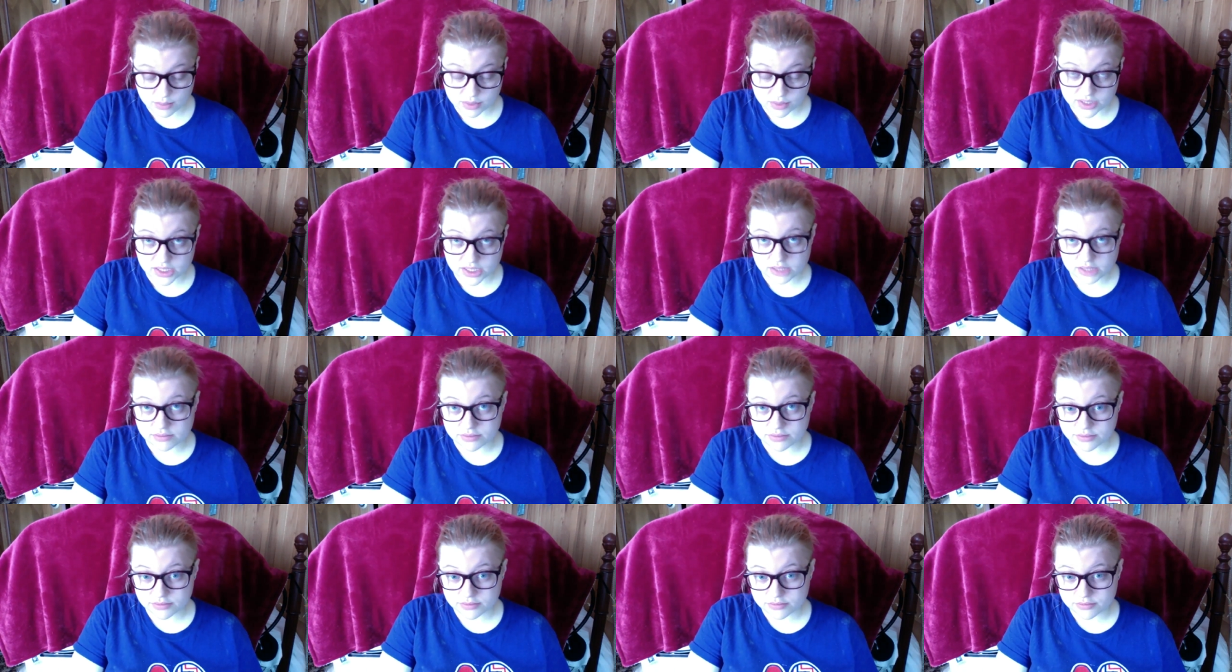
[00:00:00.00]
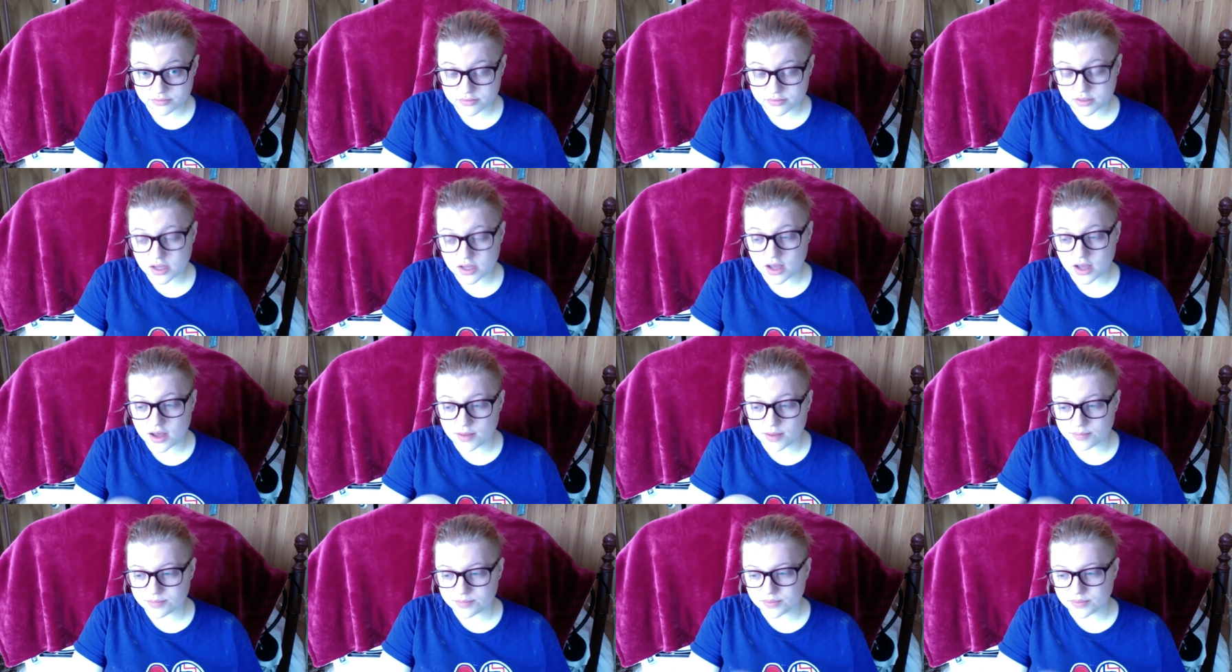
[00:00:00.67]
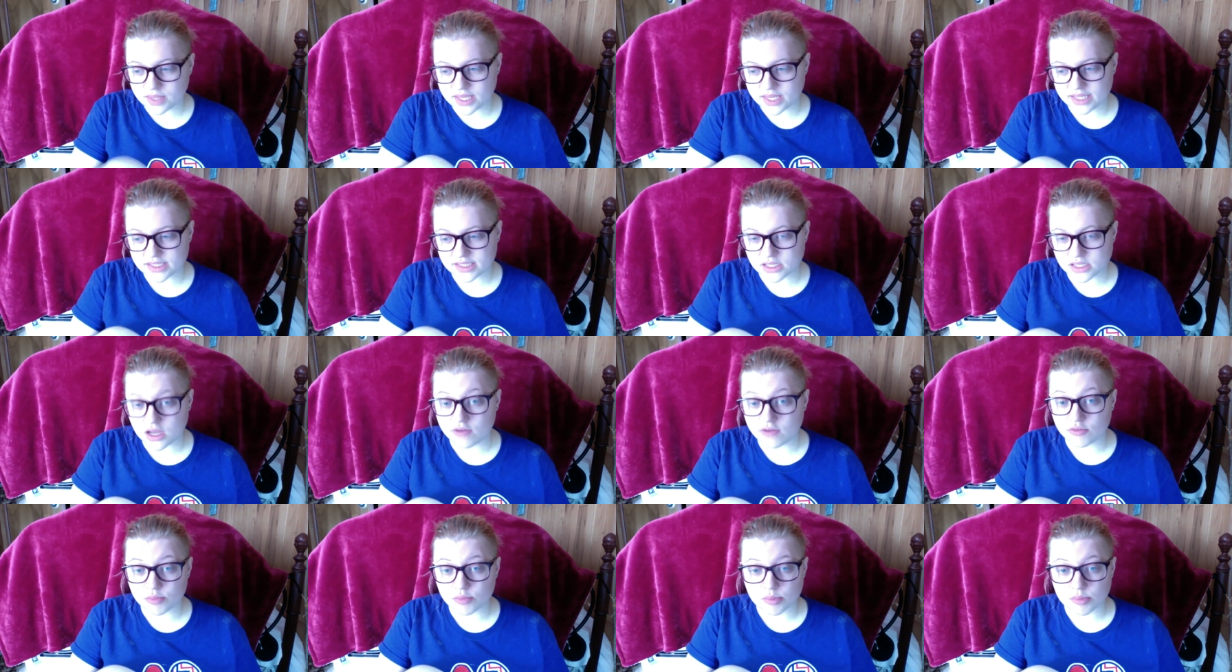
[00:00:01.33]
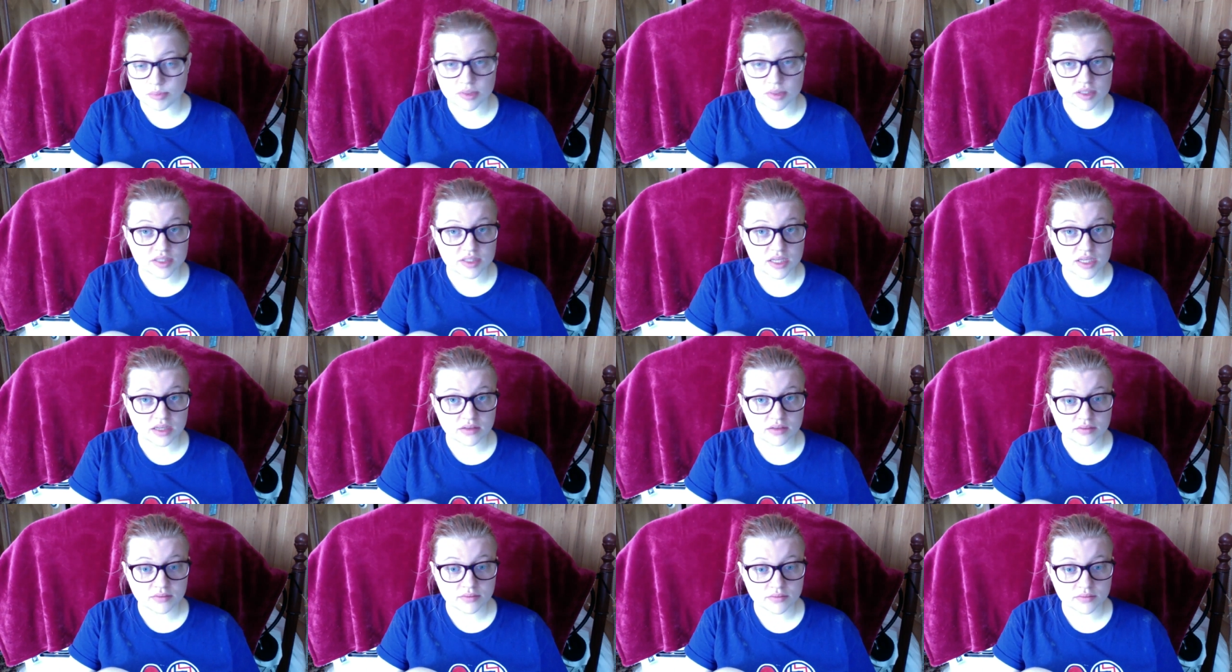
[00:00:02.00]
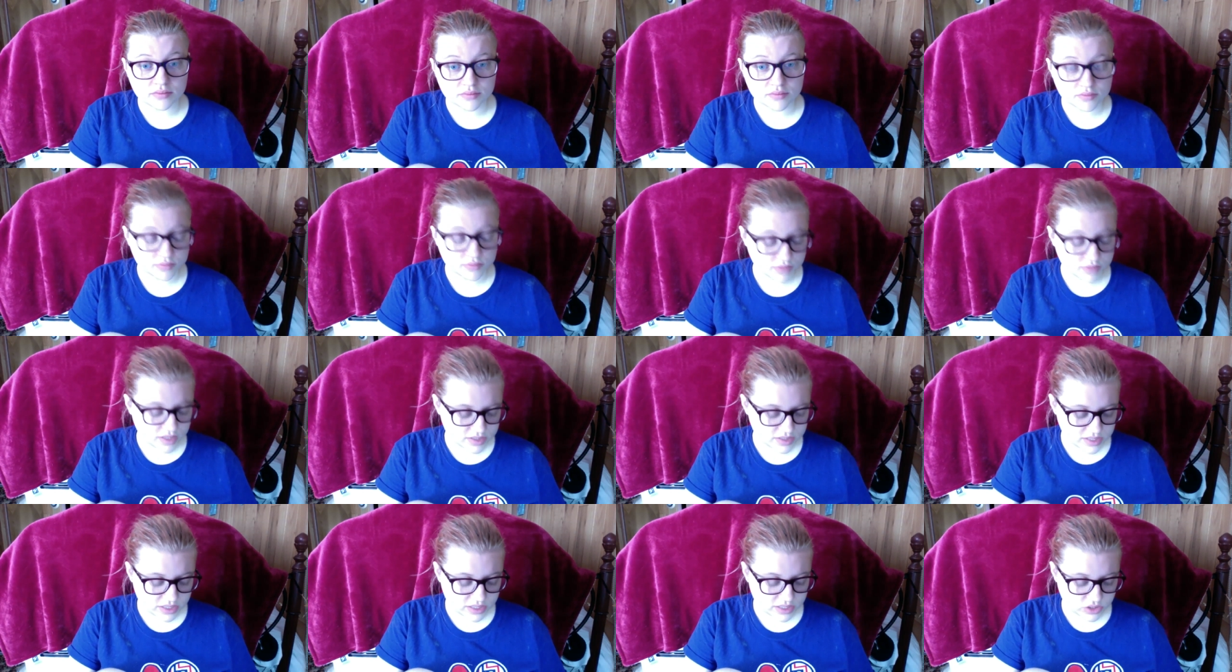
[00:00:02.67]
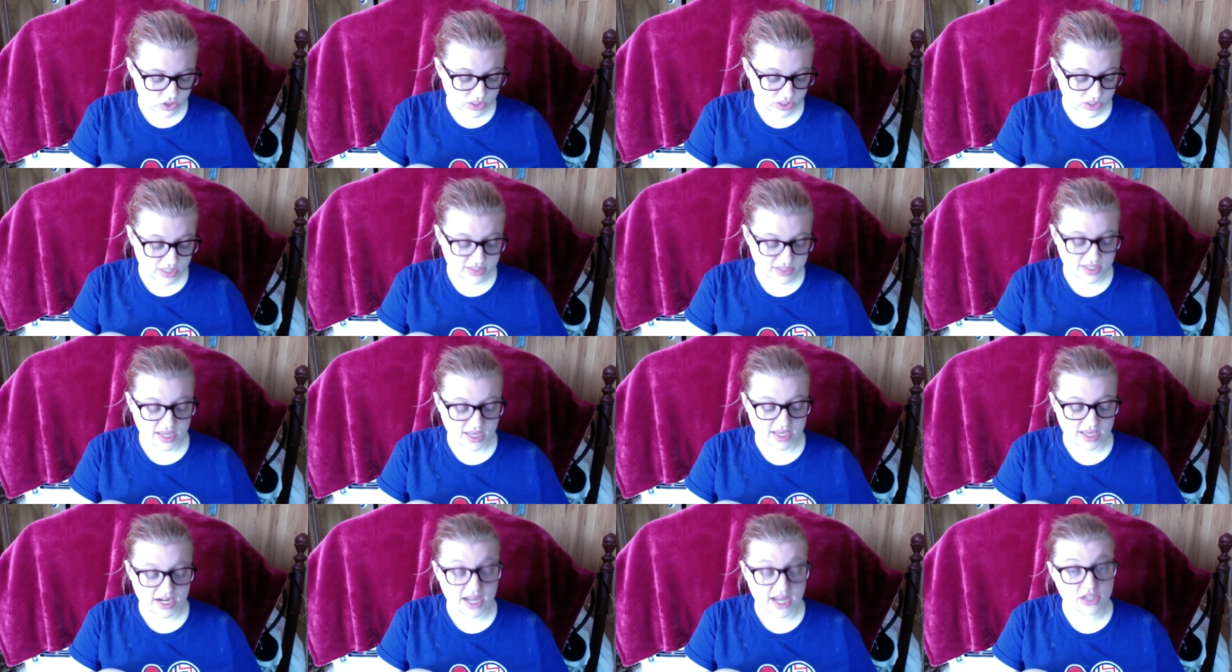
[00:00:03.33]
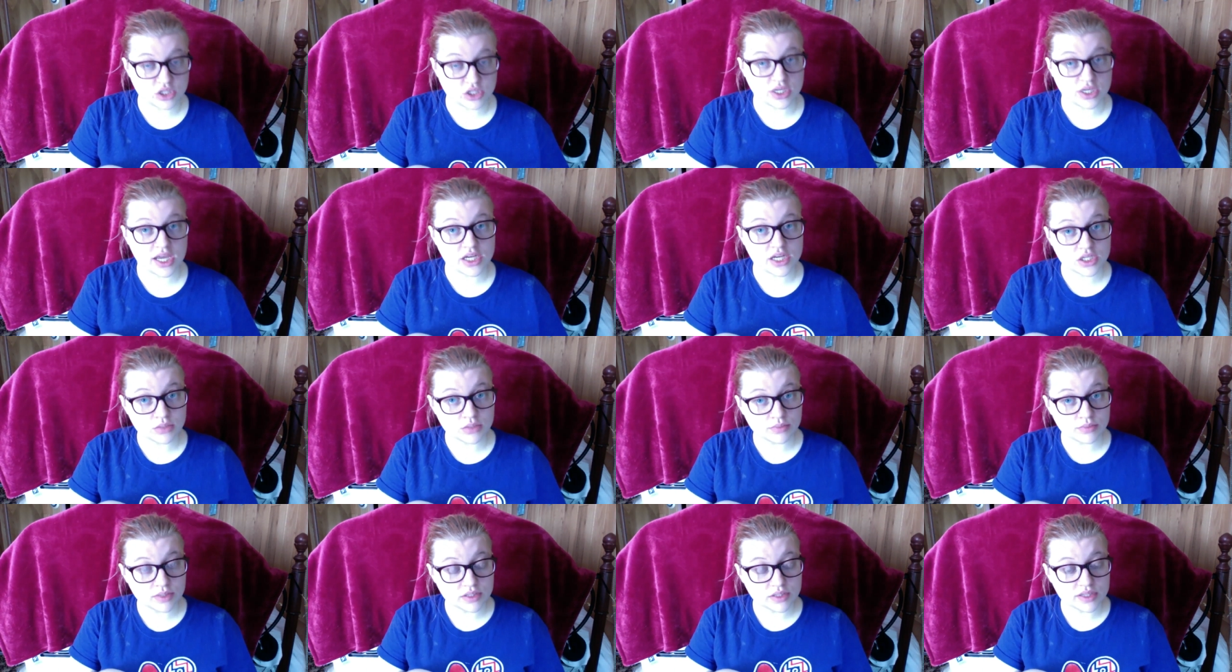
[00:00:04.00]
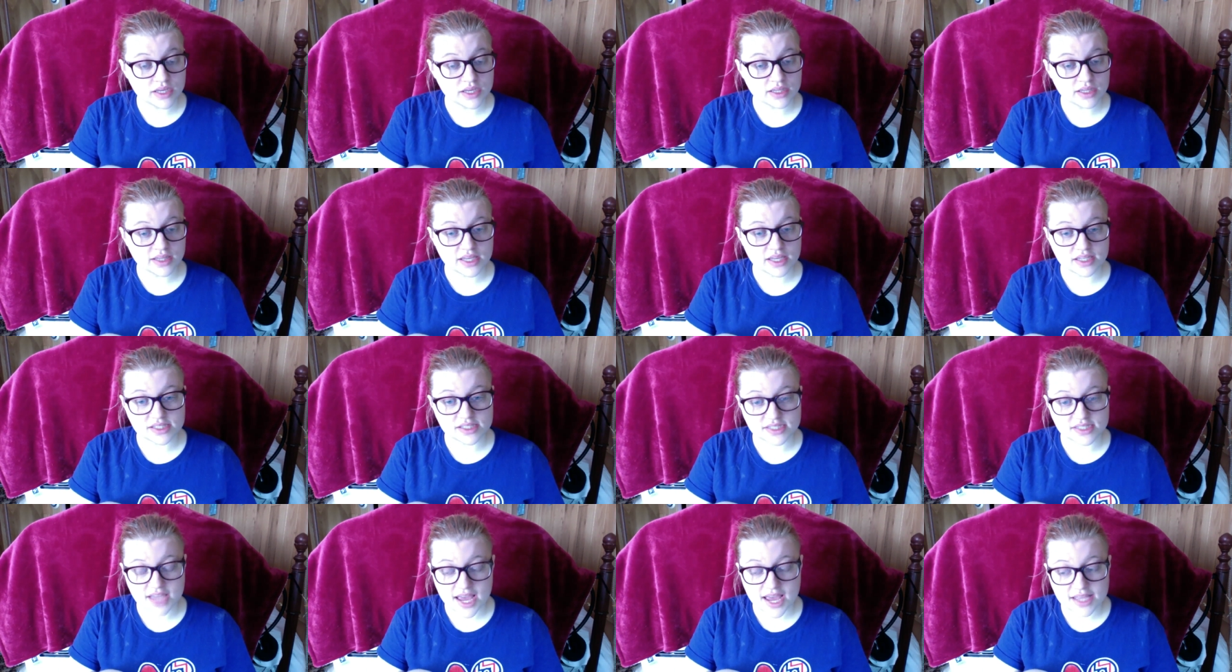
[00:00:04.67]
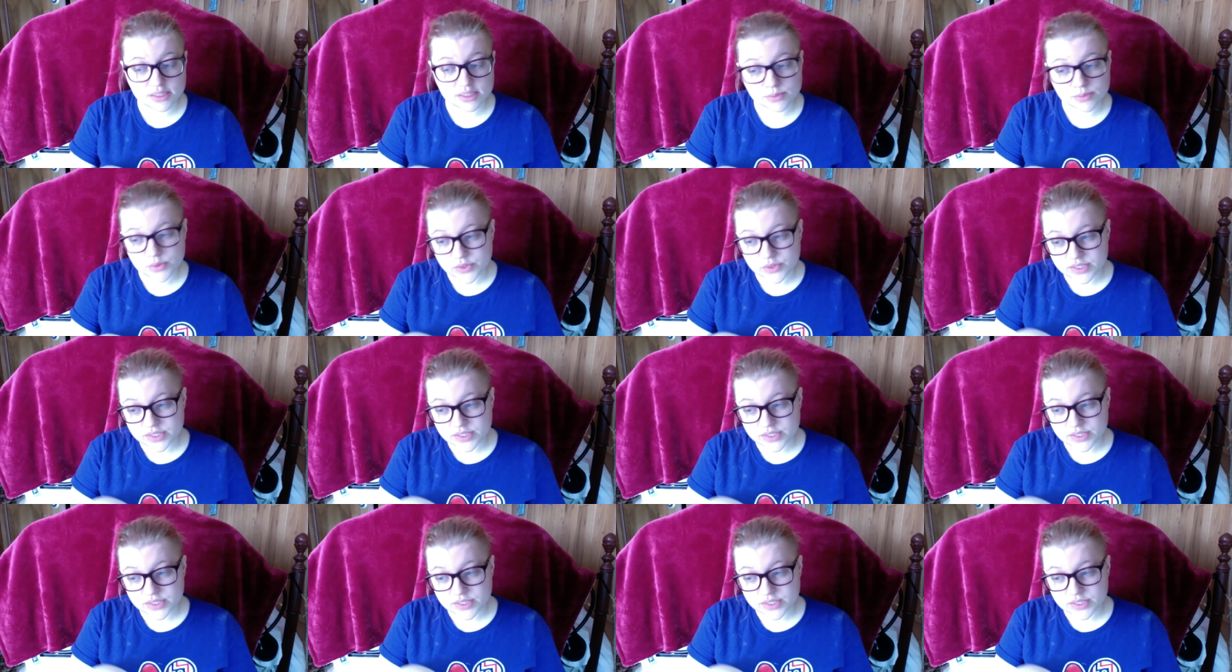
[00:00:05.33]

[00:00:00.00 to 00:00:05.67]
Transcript: I believe. Like it's a government building. Essentially, it's like an education building, like a science